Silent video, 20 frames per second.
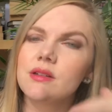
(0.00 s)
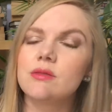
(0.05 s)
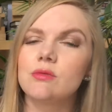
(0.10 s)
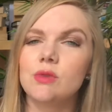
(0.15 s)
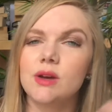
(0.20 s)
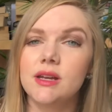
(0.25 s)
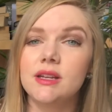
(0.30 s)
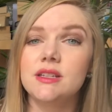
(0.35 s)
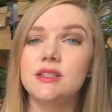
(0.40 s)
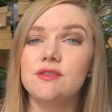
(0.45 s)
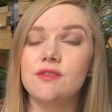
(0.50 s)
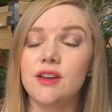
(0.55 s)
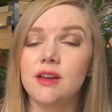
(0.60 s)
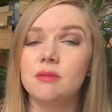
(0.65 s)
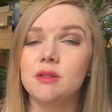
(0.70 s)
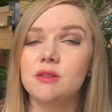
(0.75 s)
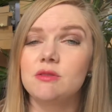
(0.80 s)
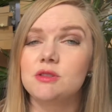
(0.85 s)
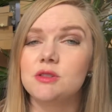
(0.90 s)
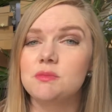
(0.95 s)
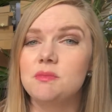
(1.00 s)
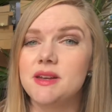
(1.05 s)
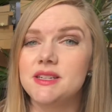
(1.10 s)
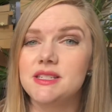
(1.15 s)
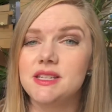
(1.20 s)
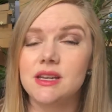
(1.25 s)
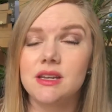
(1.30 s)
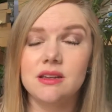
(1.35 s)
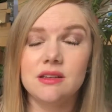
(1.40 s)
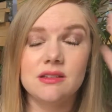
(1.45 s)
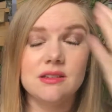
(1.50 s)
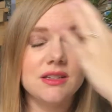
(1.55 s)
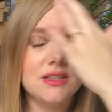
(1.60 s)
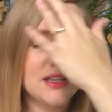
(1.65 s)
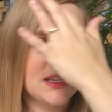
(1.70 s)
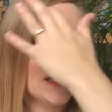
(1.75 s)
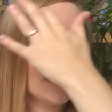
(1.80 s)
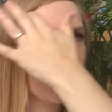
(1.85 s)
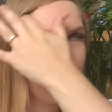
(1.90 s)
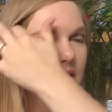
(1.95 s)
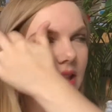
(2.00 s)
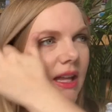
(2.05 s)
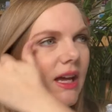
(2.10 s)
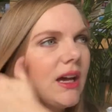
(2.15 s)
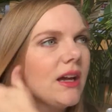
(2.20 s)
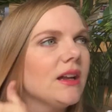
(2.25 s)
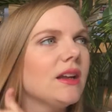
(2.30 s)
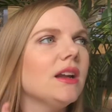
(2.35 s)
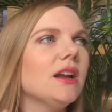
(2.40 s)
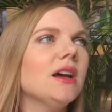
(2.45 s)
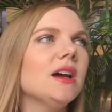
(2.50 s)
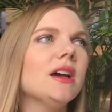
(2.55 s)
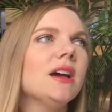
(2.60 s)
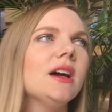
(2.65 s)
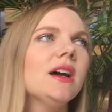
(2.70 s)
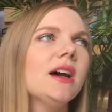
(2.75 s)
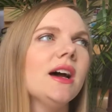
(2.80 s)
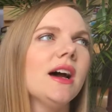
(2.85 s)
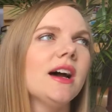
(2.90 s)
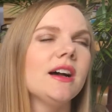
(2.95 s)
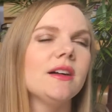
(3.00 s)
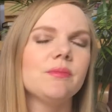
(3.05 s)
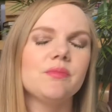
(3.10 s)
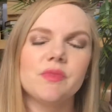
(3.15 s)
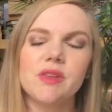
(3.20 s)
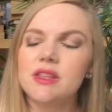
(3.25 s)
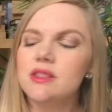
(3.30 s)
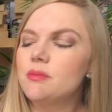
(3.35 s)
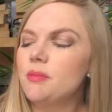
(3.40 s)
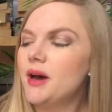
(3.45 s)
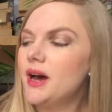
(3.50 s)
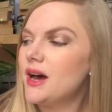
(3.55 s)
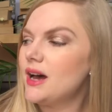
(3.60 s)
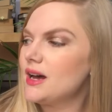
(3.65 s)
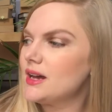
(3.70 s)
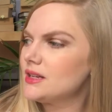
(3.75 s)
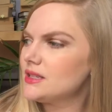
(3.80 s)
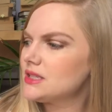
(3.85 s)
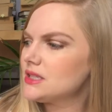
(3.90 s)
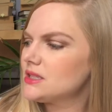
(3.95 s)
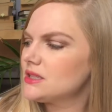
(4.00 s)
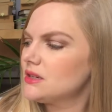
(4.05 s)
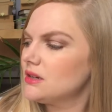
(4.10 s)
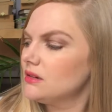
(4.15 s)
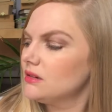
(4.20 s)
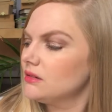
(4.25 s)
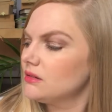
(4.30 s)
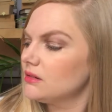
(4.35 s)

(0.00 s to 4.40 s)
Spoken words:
where his family was massacred, things like that, in the past.